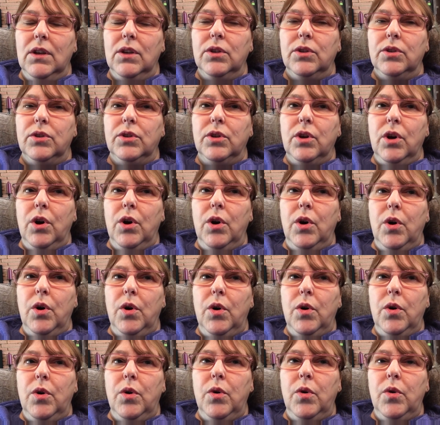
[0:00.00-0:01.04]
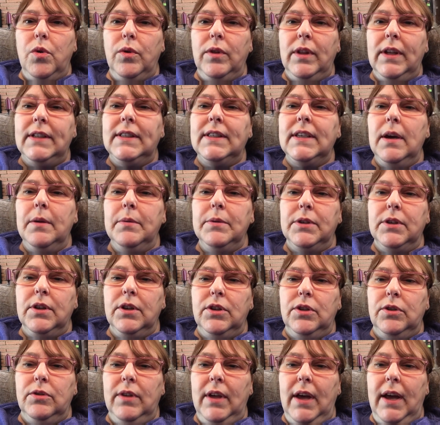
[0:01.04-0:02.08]
So let's say I was
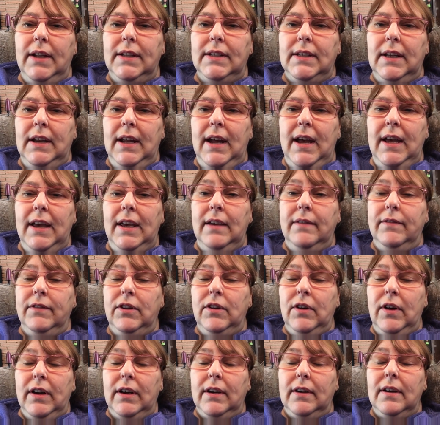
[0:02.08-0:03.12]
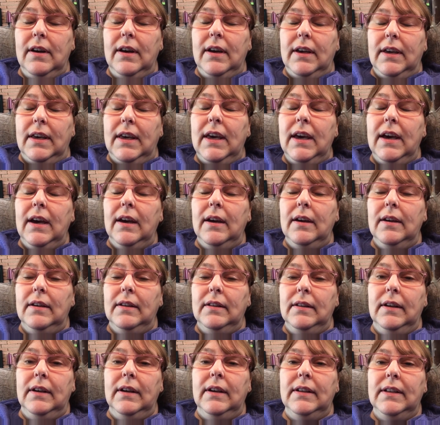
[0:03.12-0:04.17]
going to do that today, even though I, I can't.
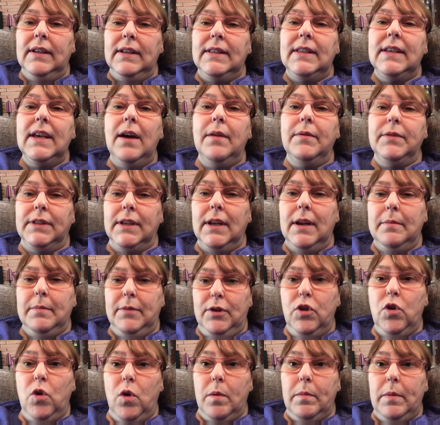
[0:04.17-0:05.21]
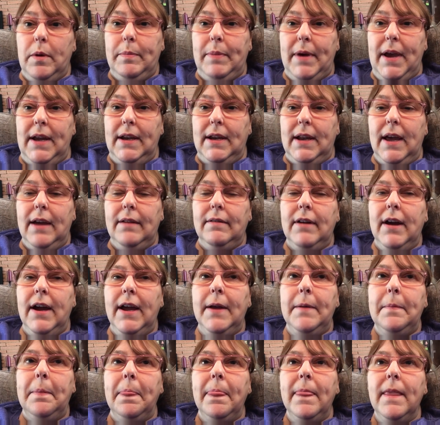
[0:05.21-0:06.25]
Uh, let's say I was on a normal pain day,
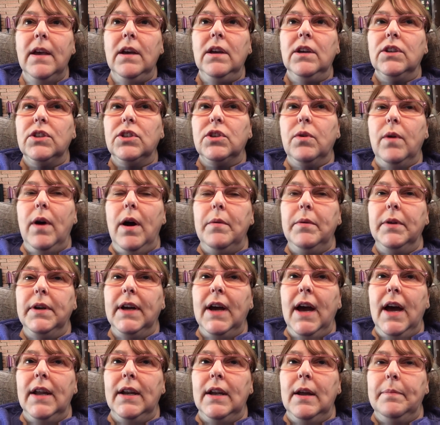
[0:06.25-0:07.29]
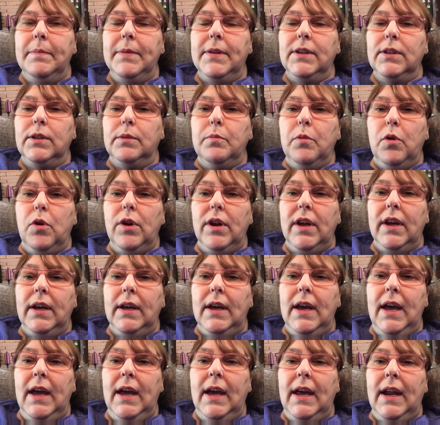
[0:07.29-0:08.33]
right? So I would have gotten up this
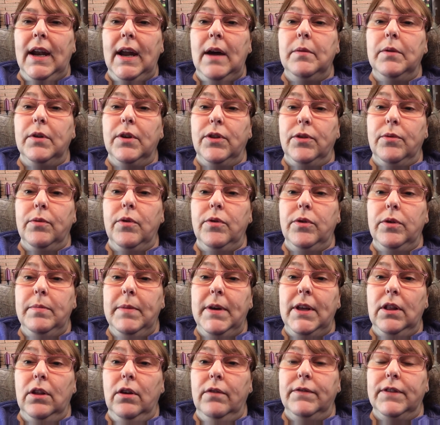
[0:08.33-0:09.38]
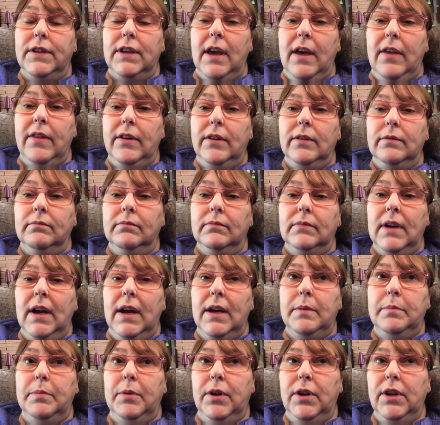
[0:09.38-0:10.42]
morning and I would have thrown the meatloaf together. I
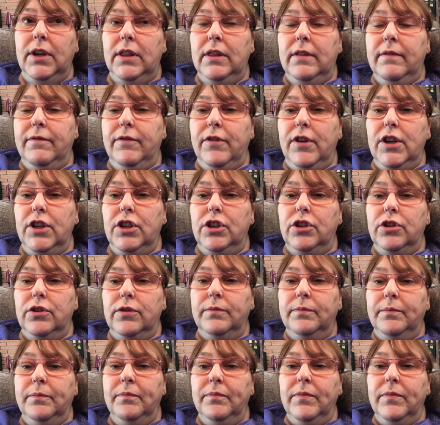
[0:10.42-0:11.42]
had to put it in the fridge.